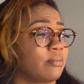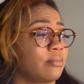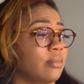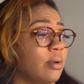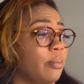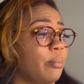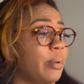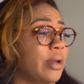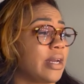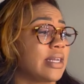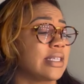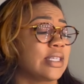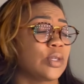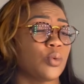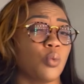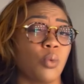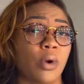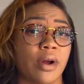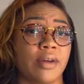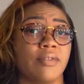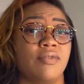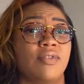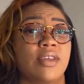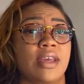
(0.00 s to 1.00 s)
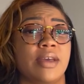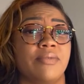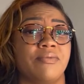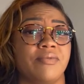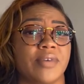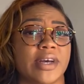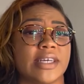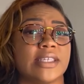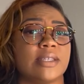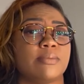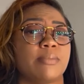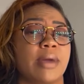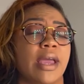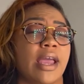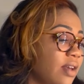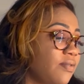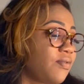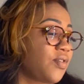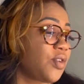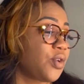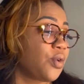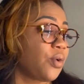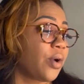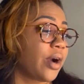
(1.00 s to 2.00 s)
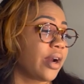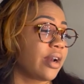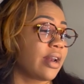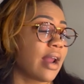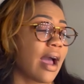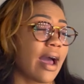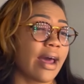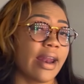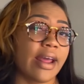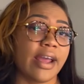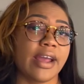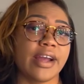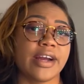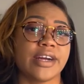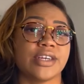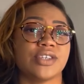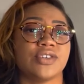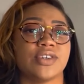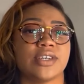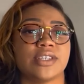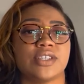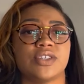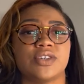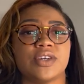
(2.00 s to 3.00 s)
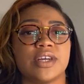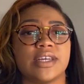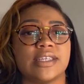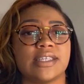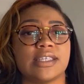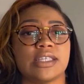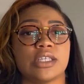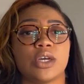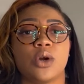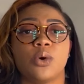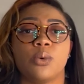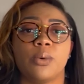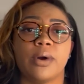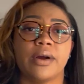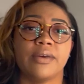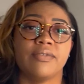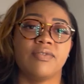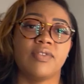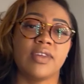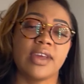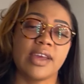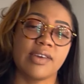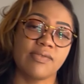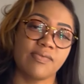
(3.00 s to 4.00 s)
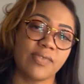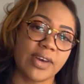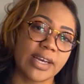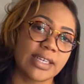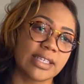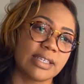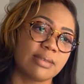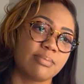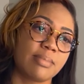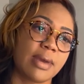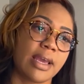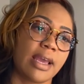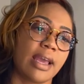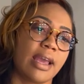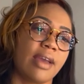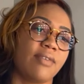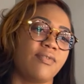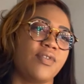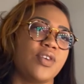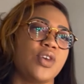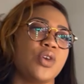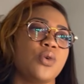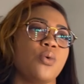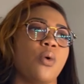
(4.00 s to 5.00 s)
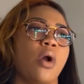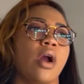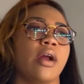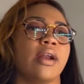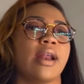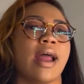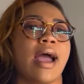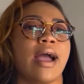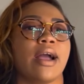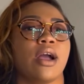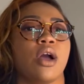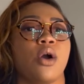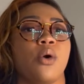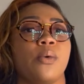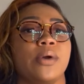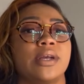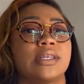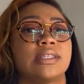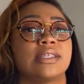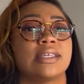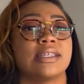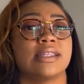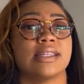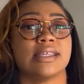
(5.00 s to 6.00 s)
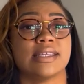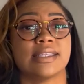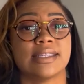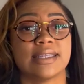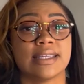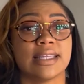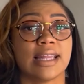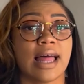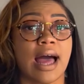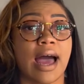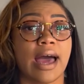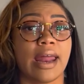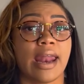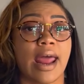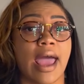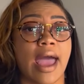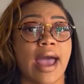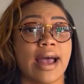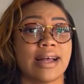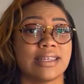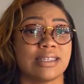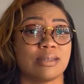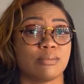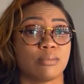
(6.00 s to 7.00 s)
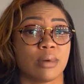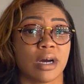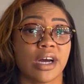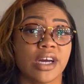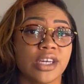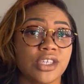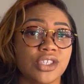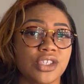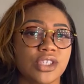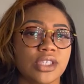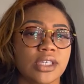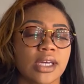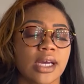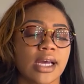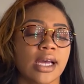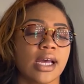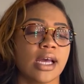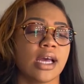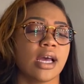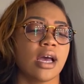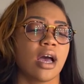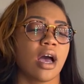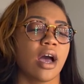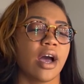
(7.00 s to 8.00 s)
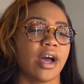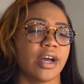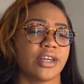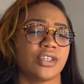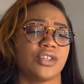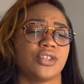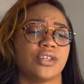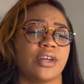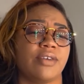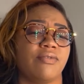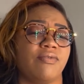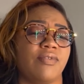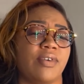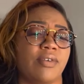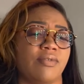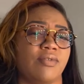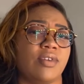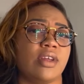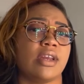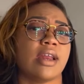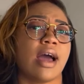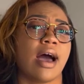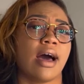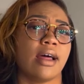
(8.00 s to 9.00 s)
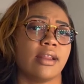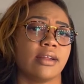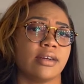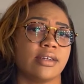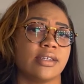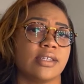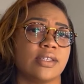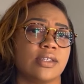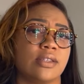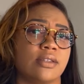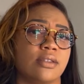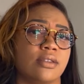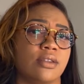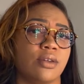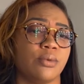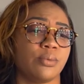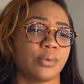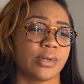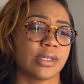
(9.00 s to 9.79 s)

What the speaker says: but it's worth the investment. If you are not a hairdresser, it's still worth the investment if you are not going to the salon as much. $150 is the